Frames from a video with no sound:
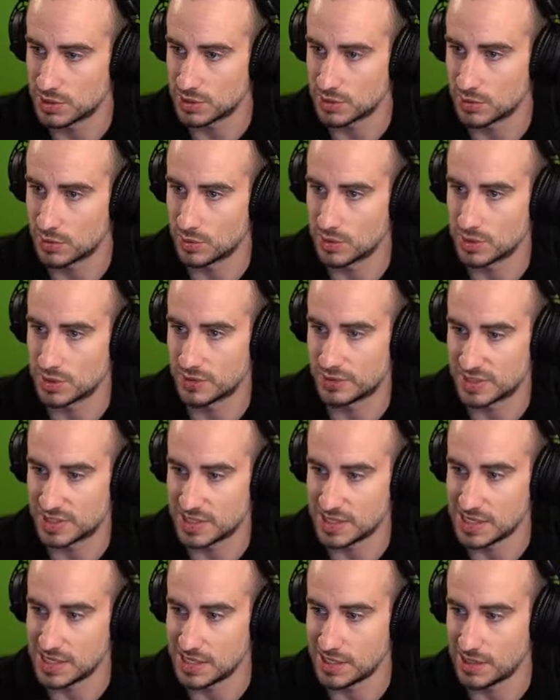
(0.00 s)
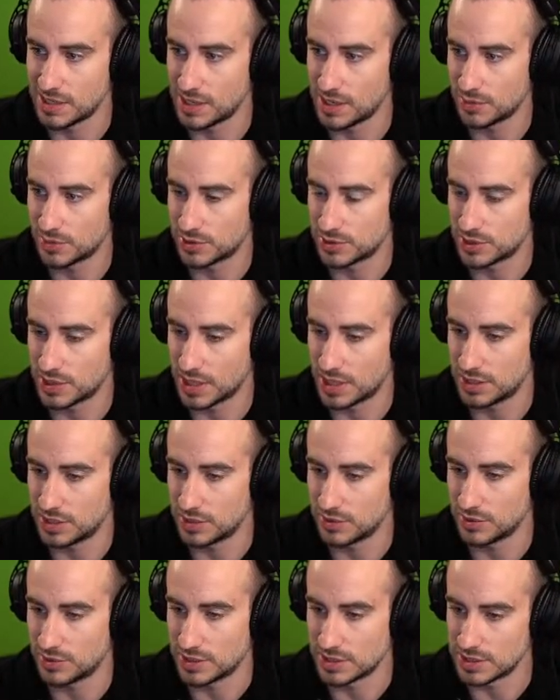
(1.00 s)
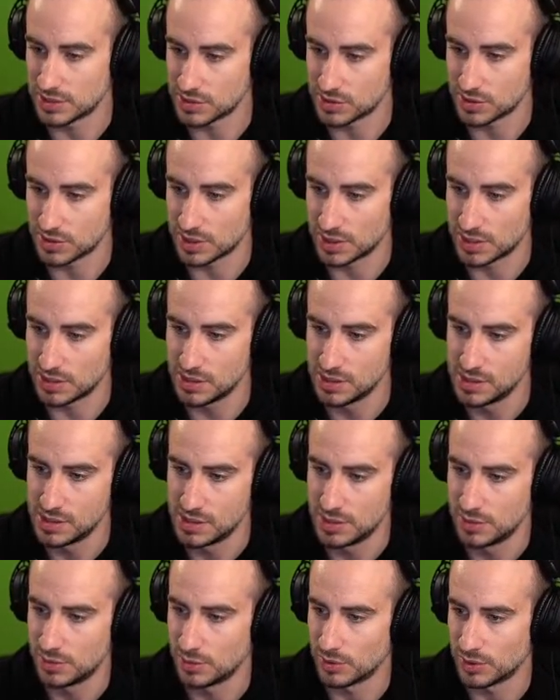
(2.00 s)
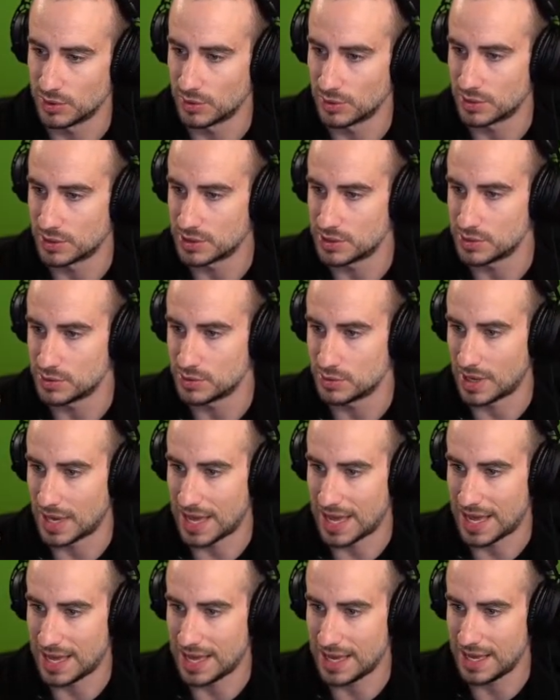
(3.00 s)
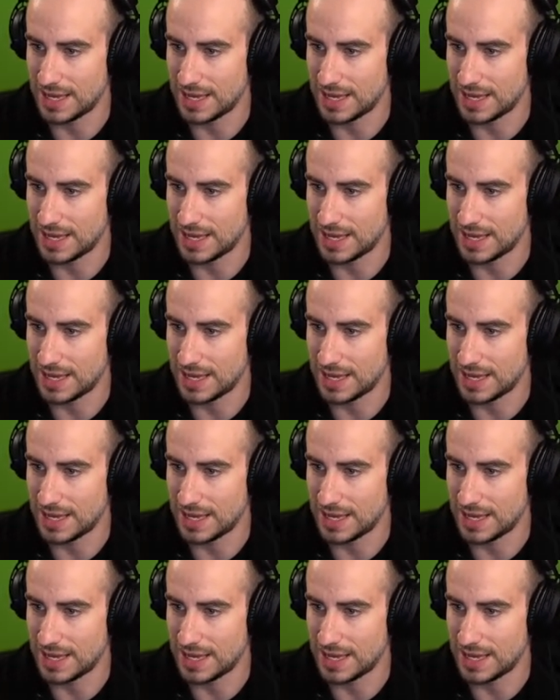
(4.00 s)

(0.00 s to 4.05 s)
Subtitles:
or scene that we're trying to green screen. We're going to add